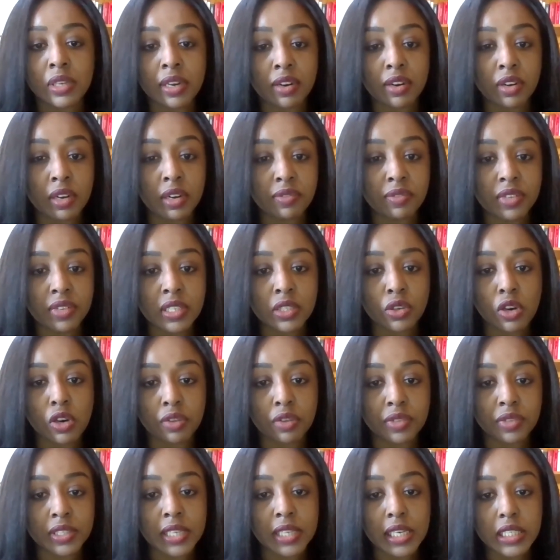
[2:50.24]
relevant
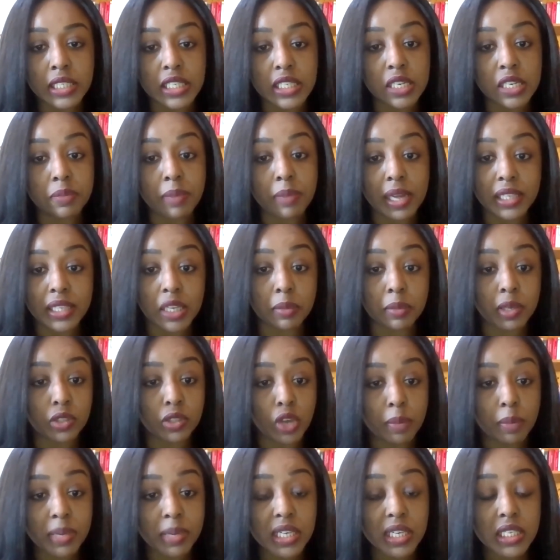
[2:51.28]
COVID-19 pandemic
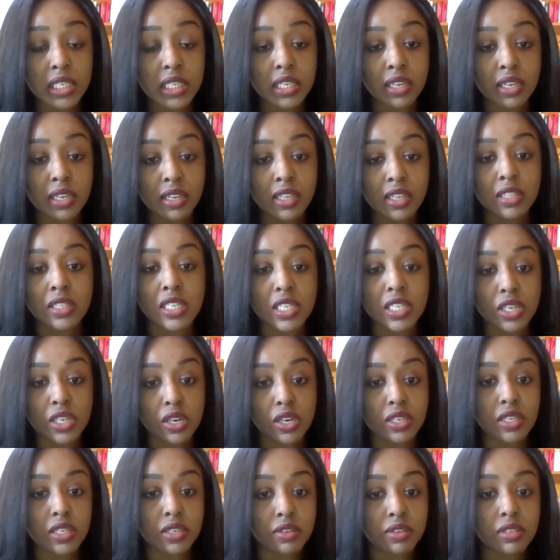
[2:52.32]
topics,
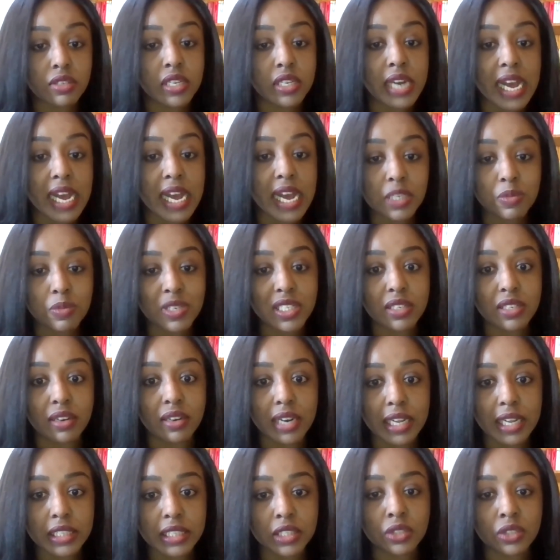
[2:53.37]
discuss certain aspects
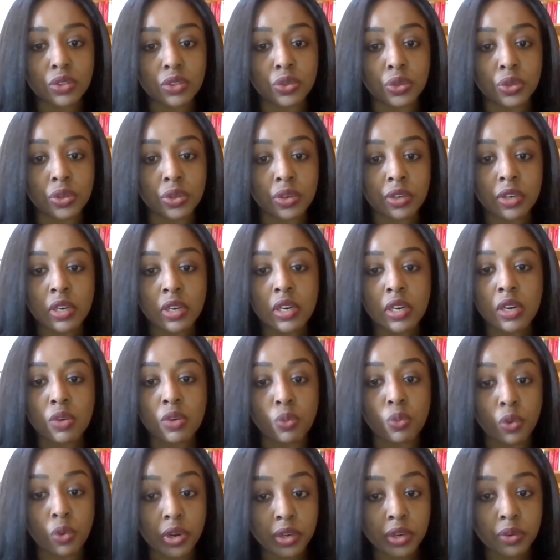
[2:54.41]
related to your
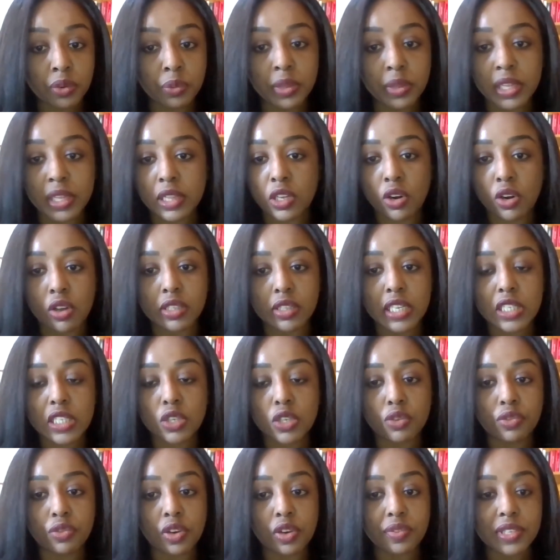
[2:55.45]
work within the context
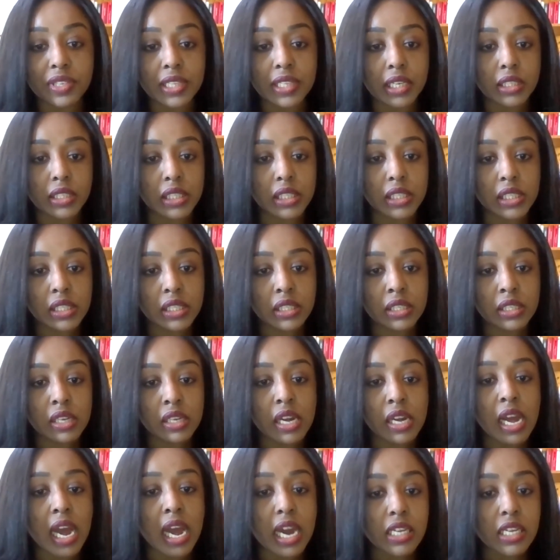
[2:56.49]
of COVID-19,
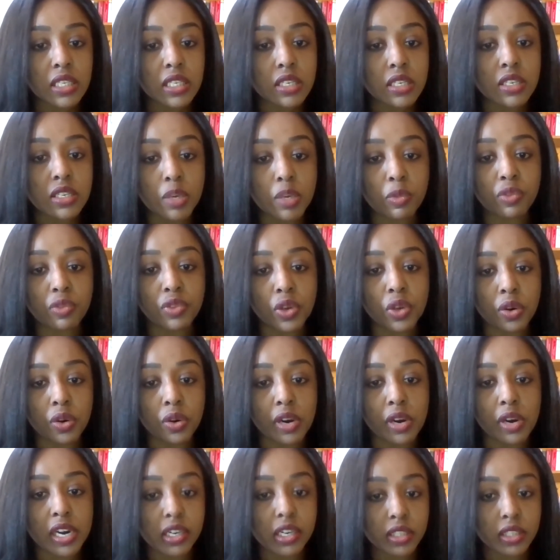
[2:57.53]
answer some of your
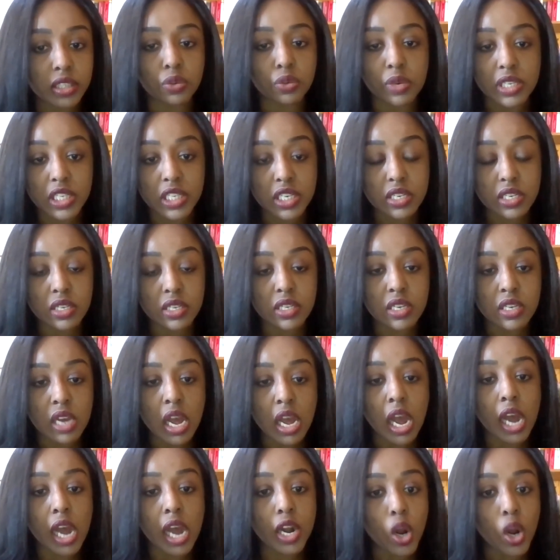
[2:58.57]
urgent questions,
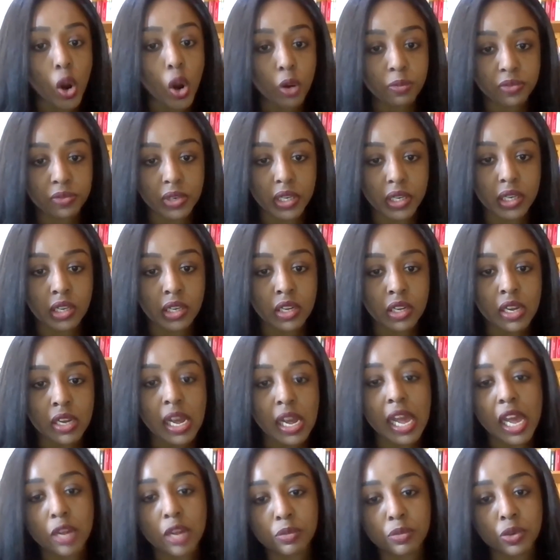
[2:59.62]
and hopefully
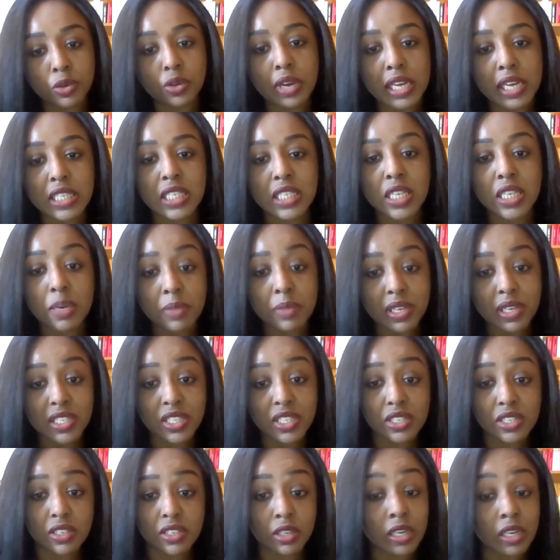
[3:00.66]
help you gain
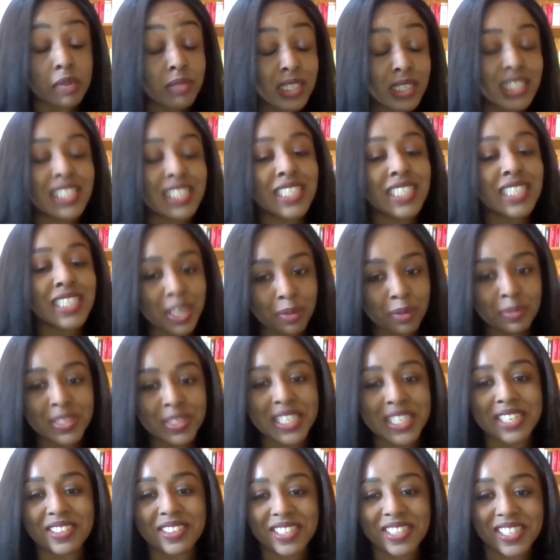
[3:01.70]
some
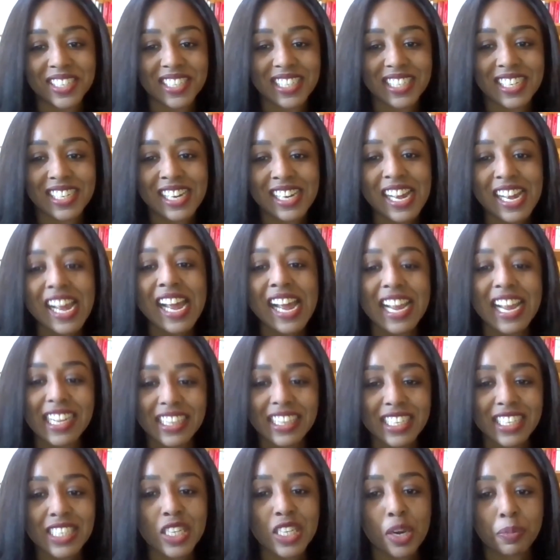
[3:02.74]
certainty in
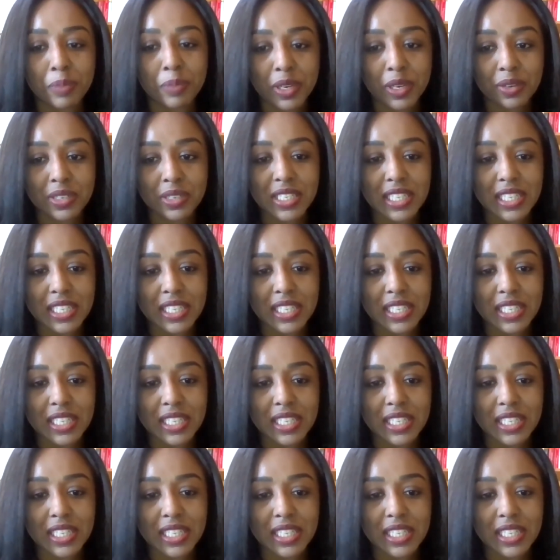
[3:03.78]
this ambiguous